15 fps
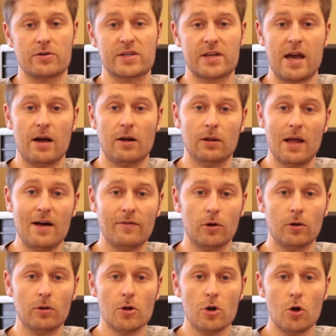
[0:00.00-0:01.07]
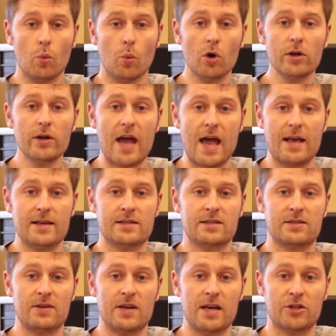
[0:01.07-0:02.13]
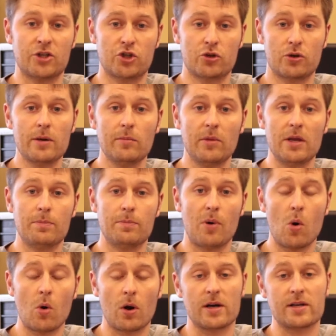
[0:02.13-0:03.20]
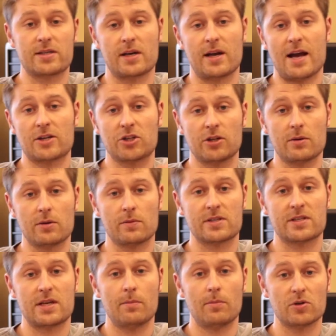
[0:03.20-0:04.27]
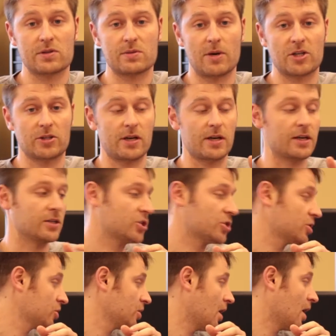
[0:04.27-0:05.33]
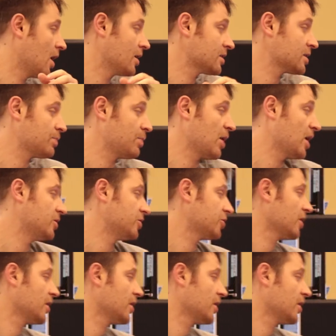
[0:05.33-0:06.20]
scale level, wood is extremely porous and actually resembles much like a sponge,